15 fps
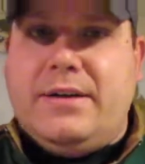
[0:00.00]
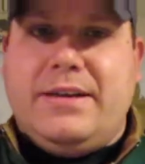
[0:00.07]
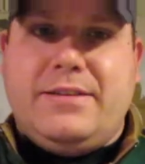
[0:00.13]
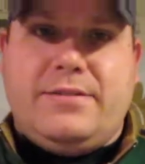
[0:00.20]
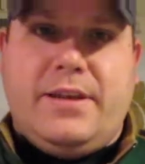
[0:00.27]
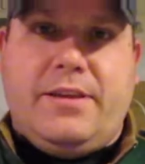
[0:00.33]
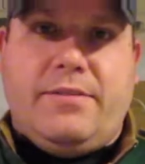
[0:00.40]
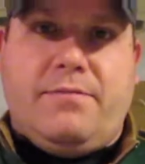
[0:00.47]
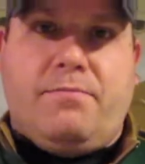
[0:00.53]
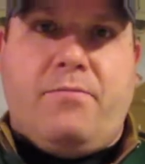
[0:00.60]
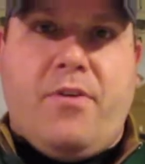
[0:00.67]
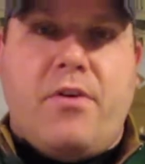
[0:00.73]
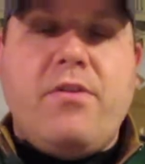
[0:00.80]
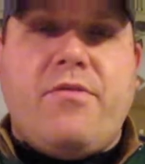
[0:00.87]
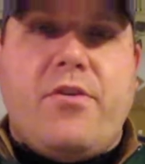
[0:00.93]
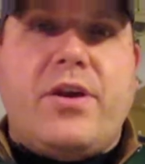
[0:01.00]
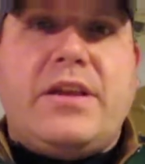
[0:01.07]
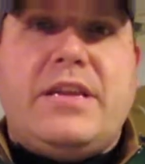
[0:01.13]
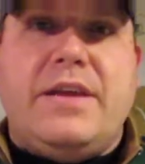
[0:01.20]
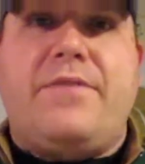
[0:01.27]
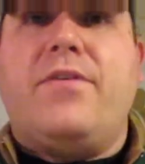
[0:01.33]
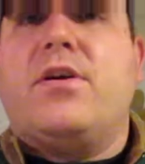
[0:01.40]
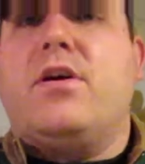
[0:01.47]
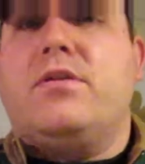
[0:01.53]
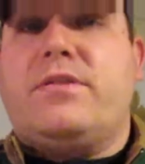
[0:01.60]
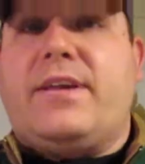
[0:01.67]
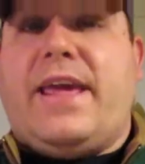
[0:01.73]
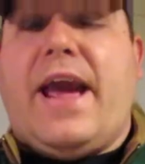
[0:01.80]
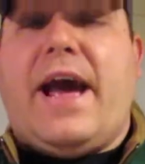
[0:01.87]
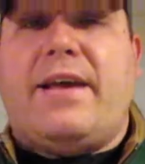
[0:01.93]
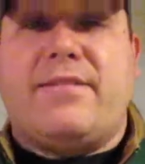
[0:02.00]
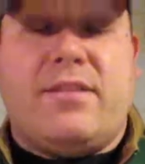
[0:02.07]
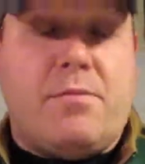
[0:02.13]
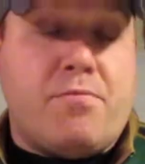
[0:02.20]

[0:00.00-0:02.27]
is very difficult to cast,